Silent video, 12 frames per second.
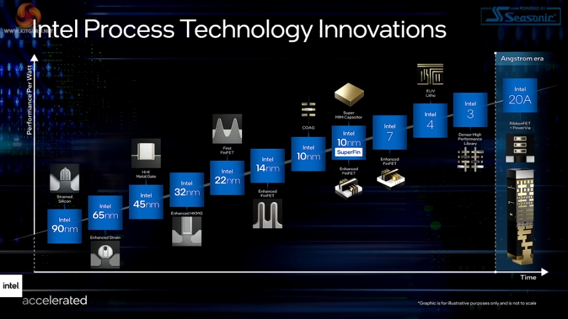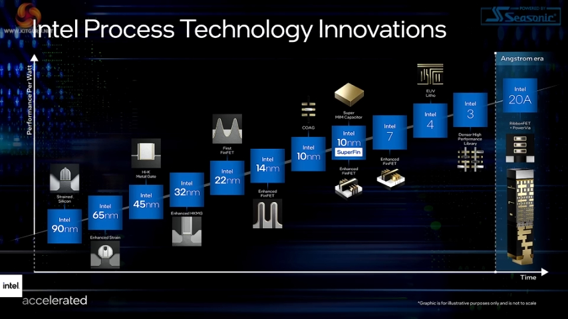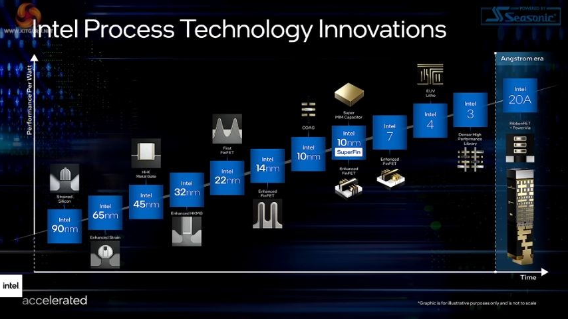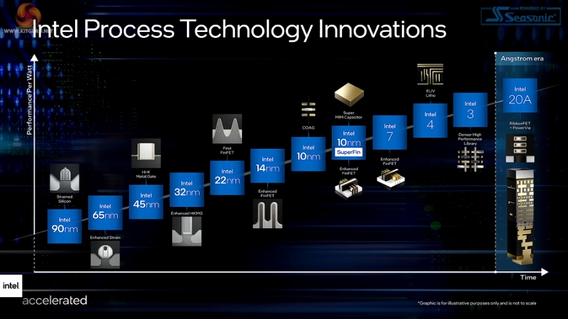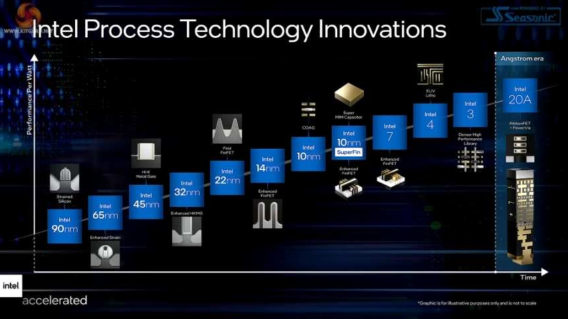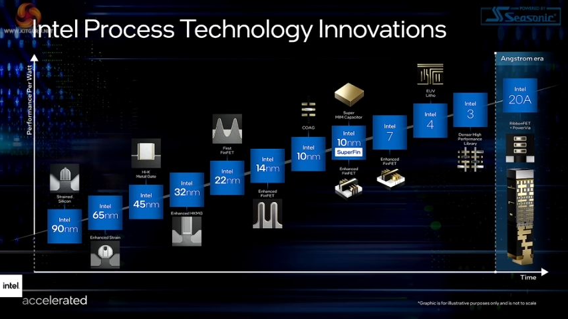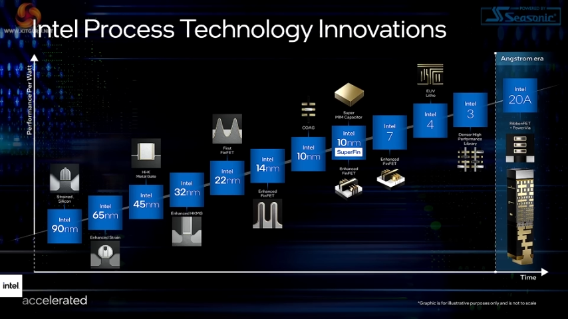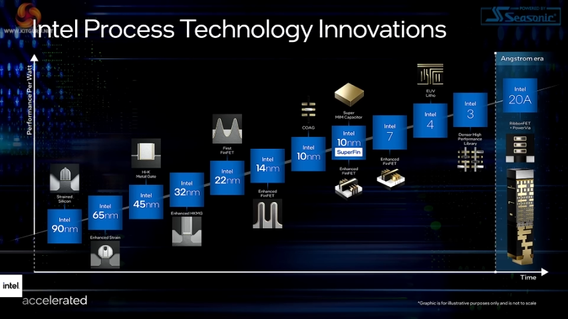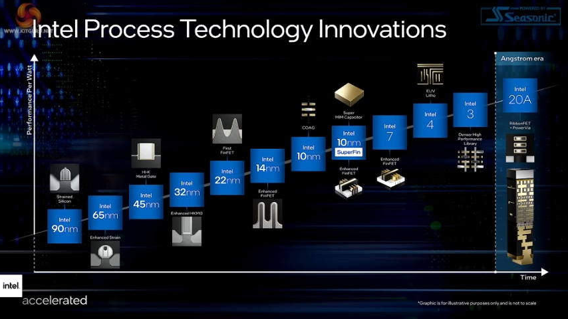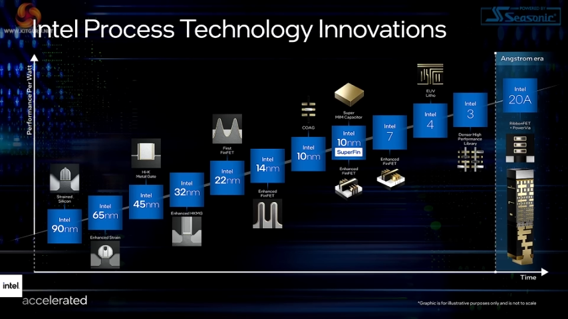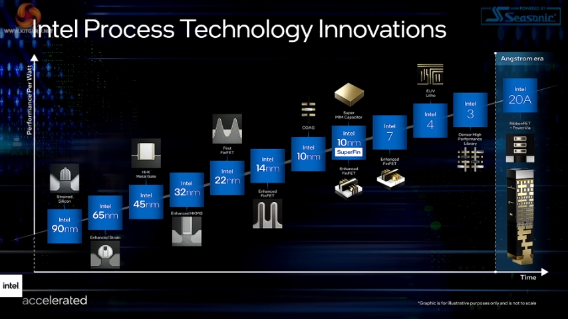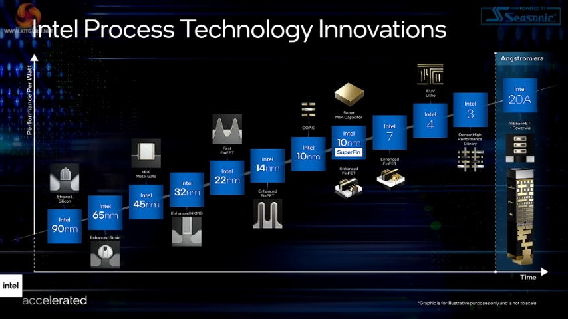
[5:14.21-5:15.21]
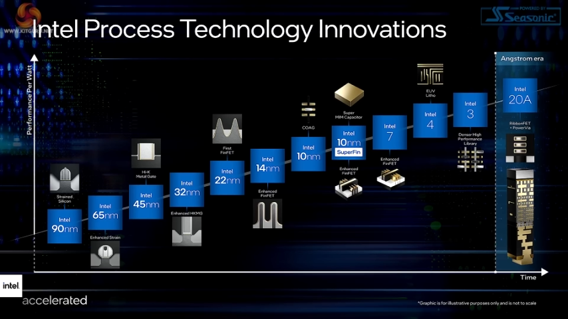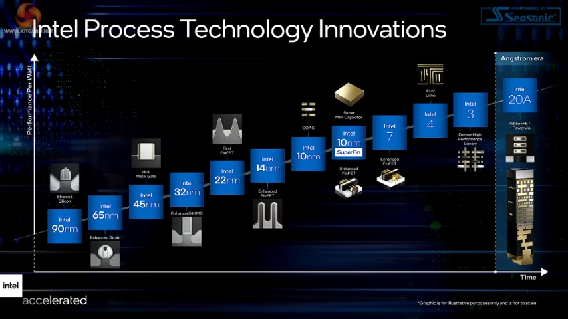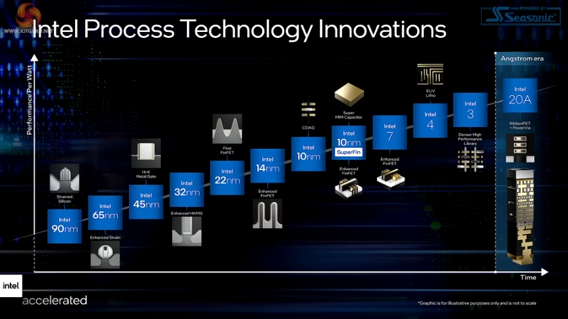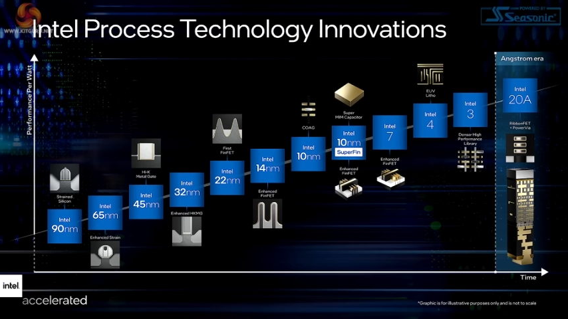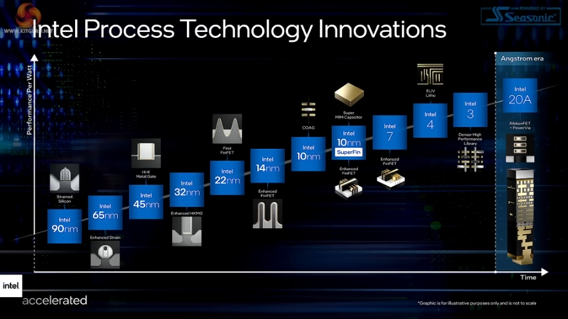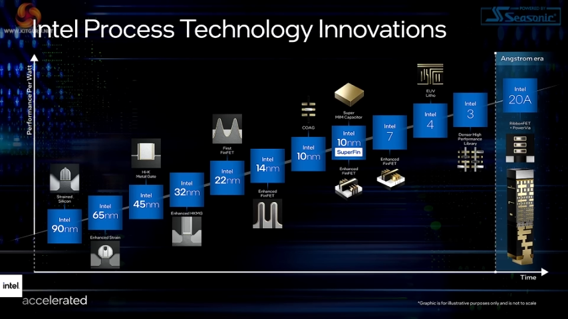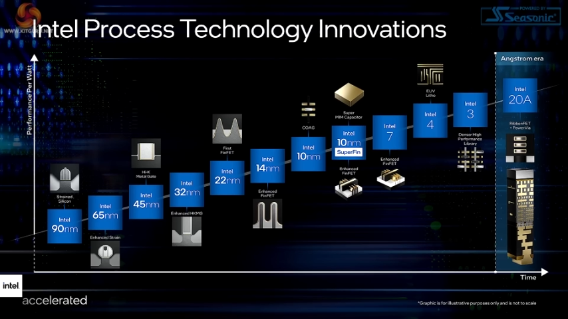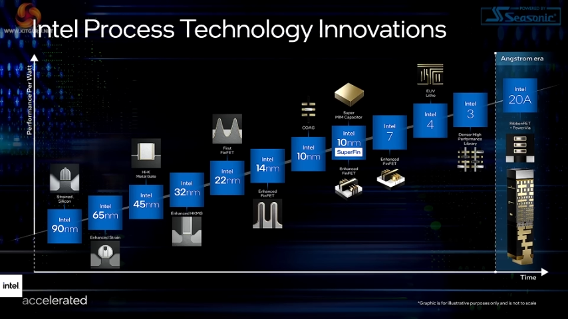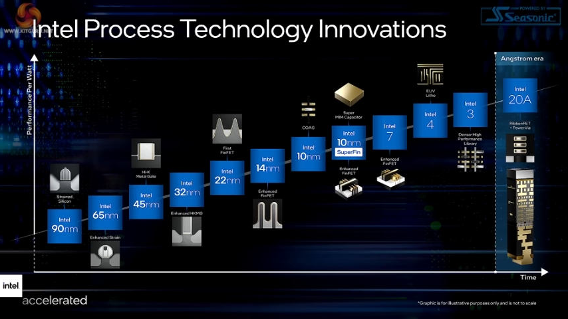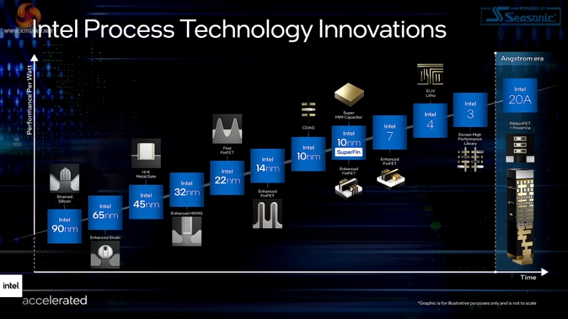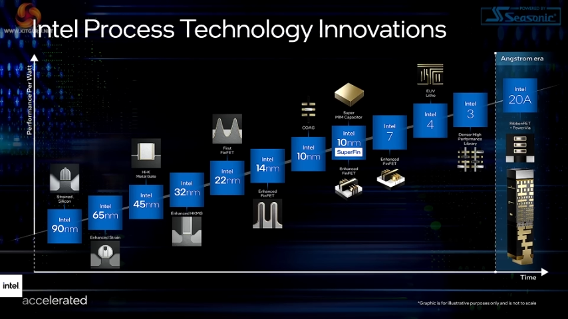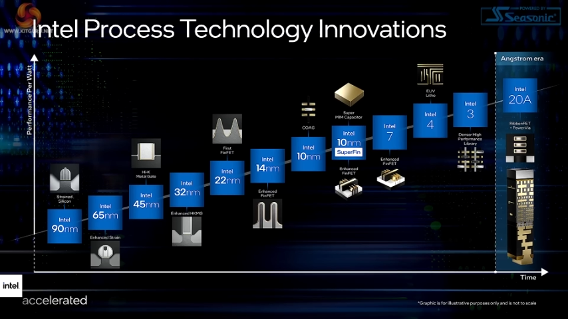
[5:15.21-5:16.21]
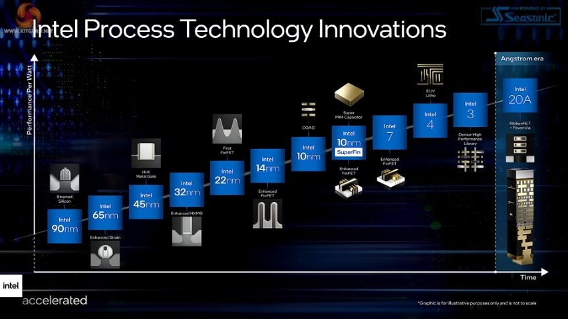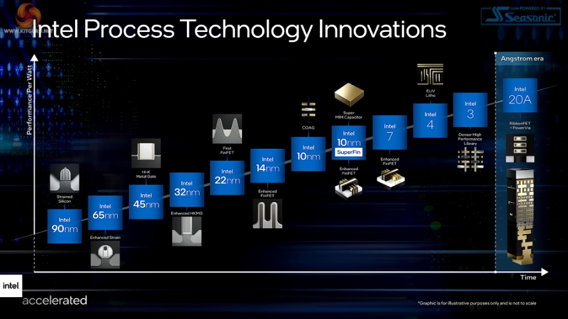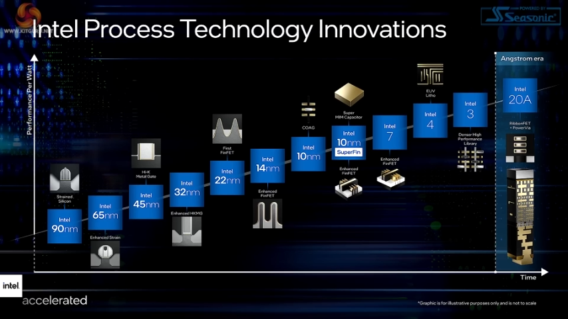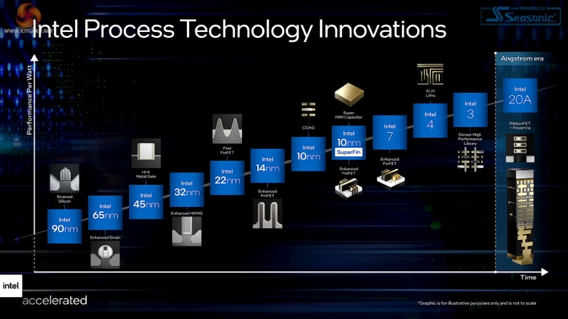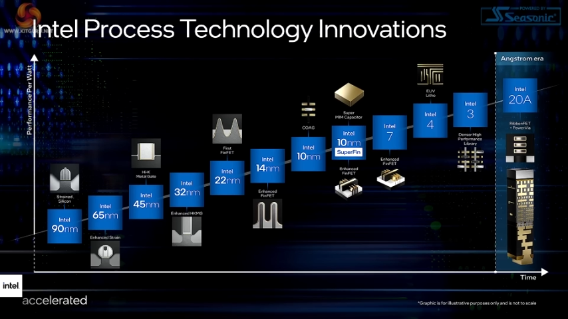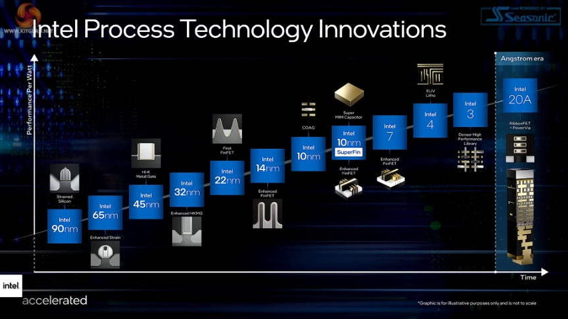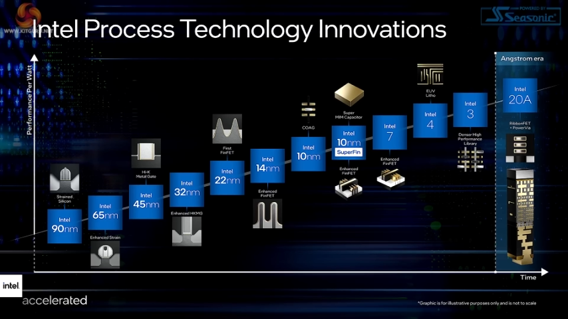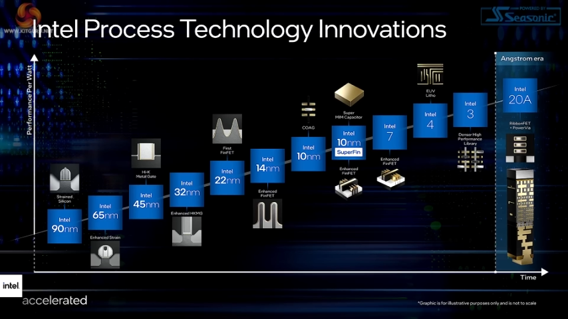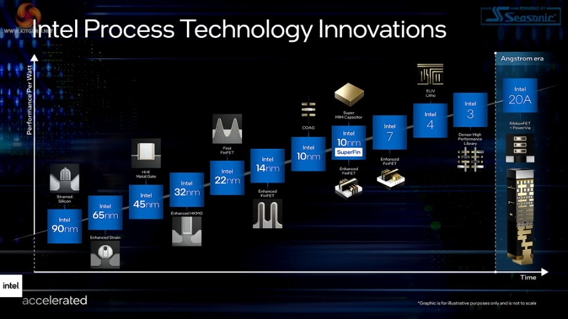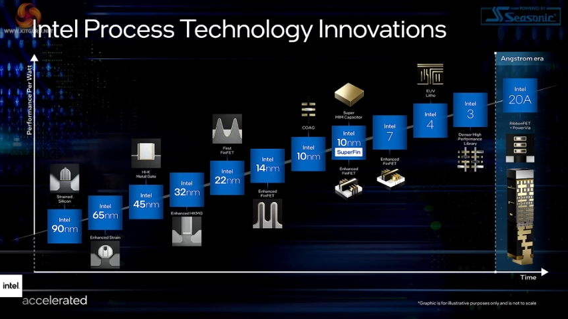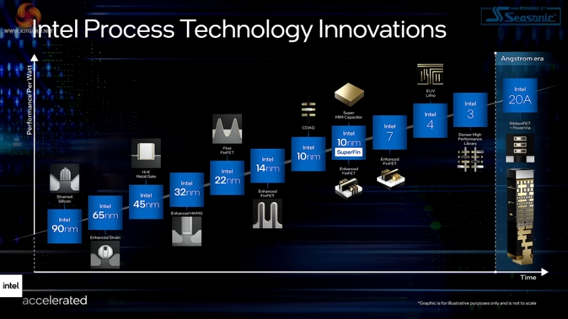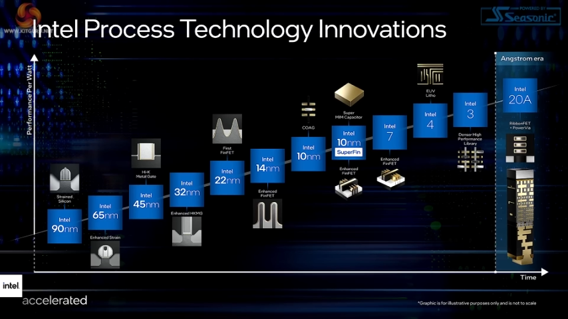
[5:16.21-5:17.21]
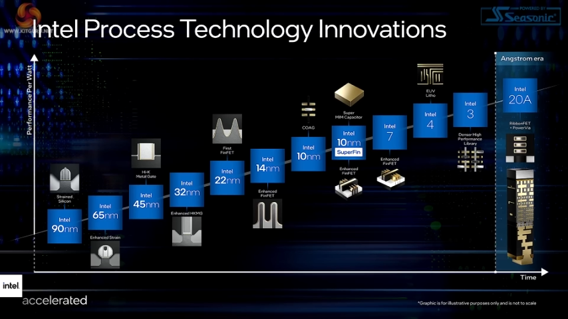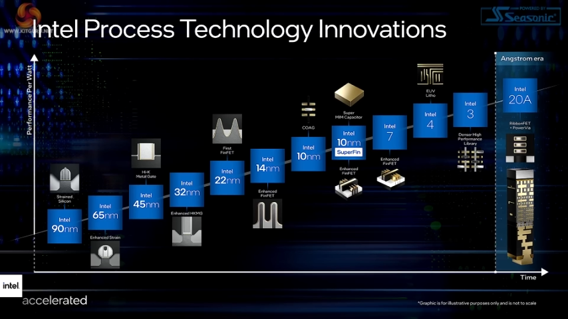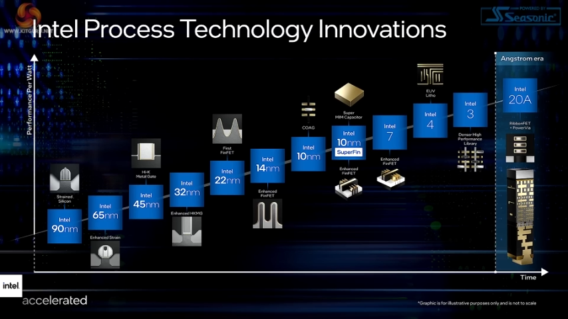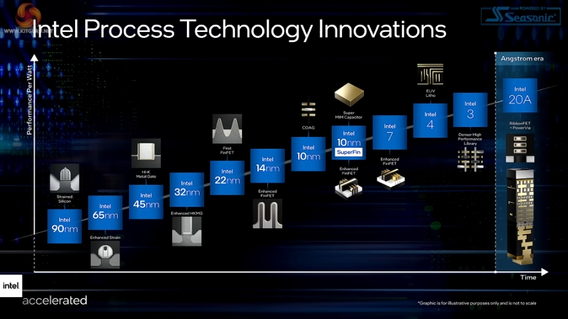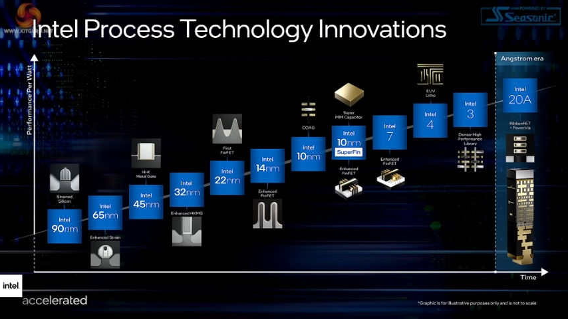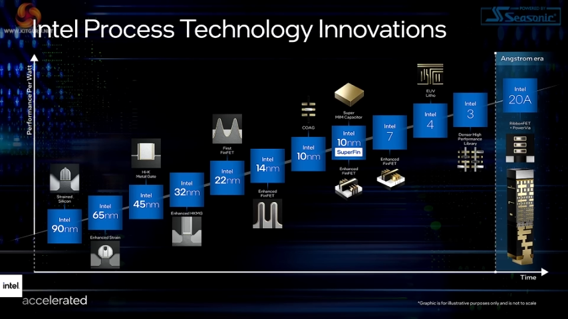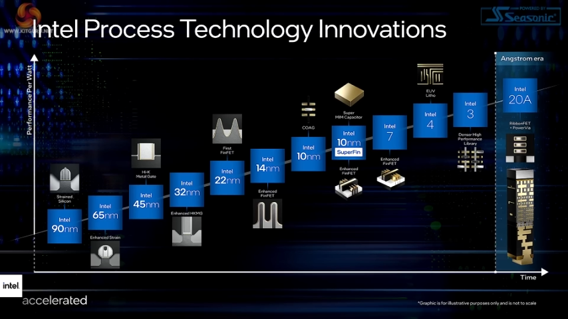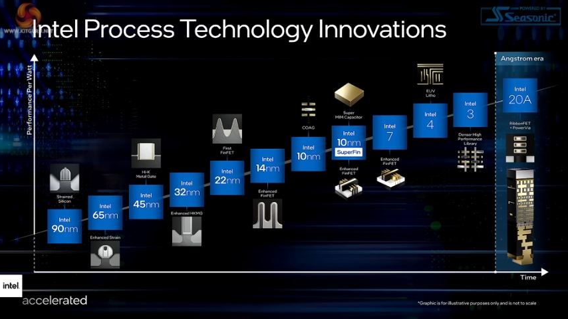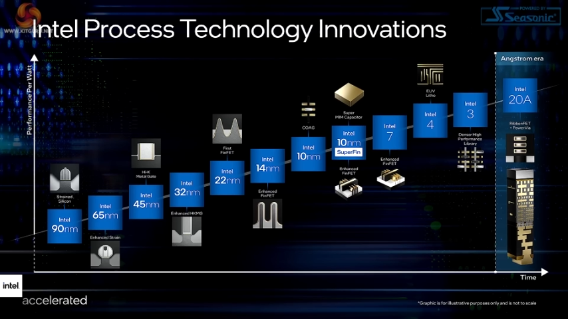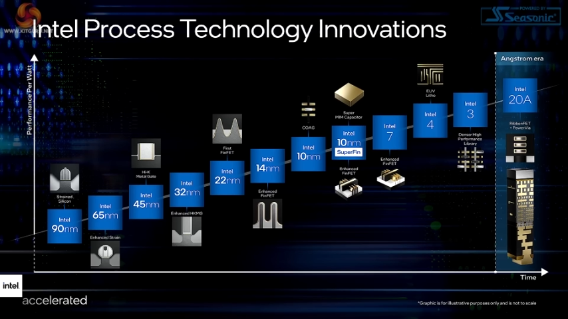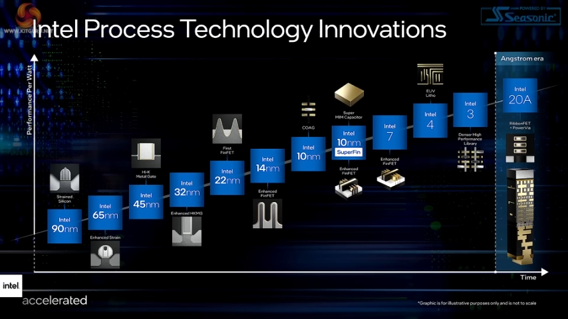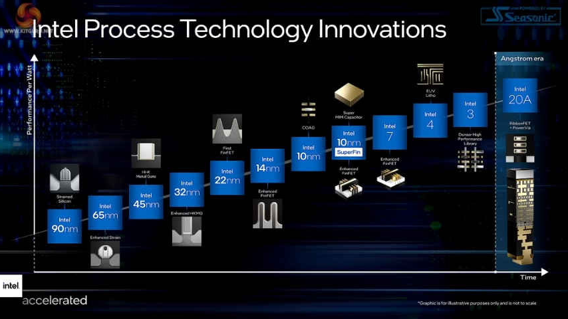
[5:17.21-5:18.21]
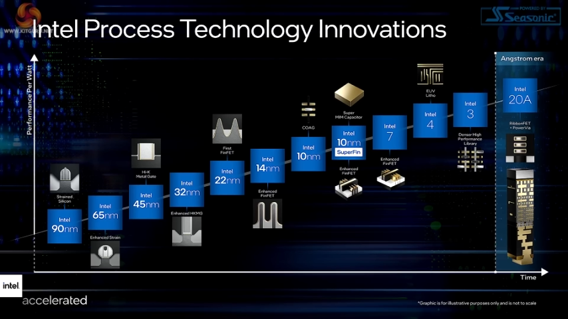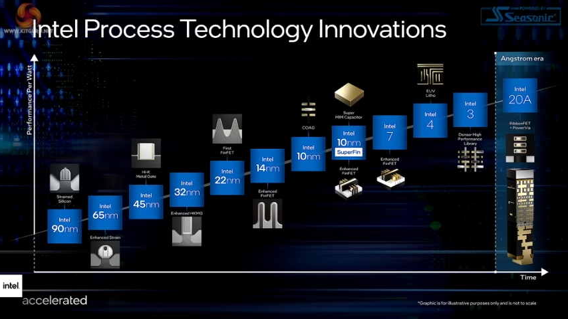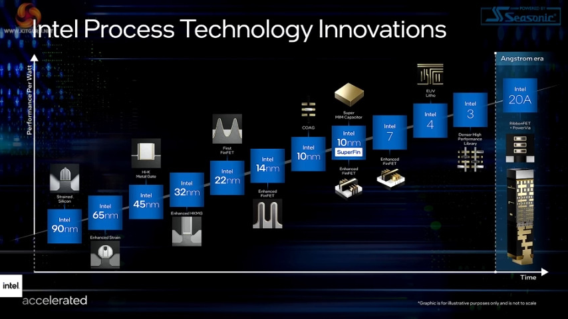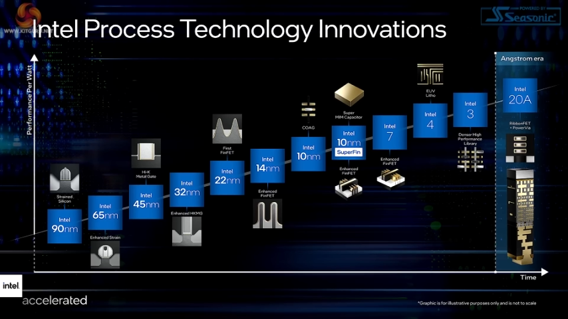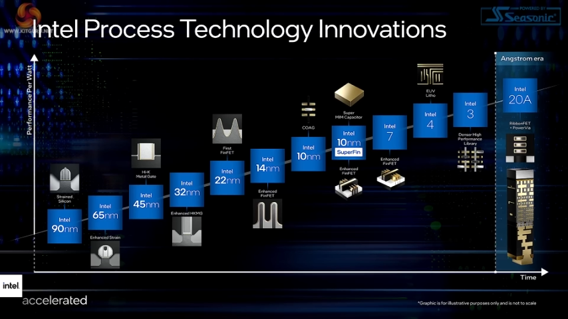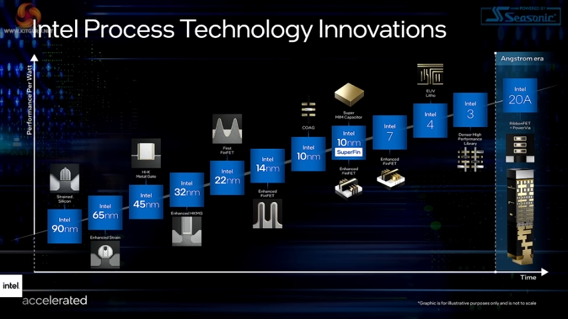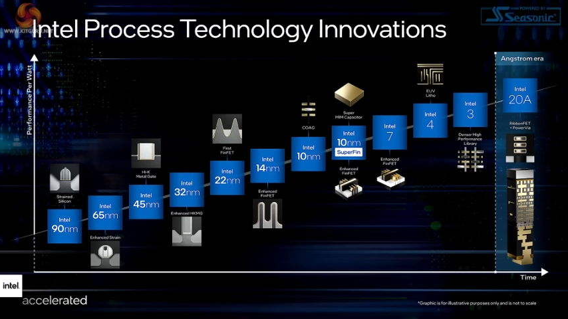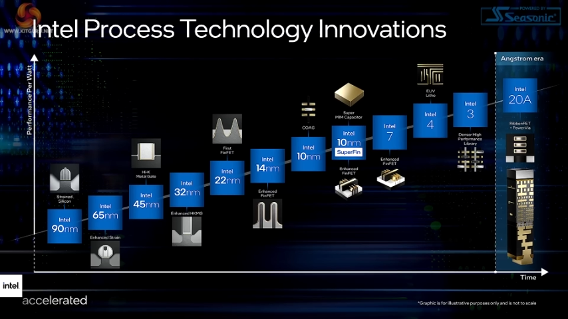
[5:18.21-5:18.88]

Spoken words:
No face is visible, so there are no lips to read.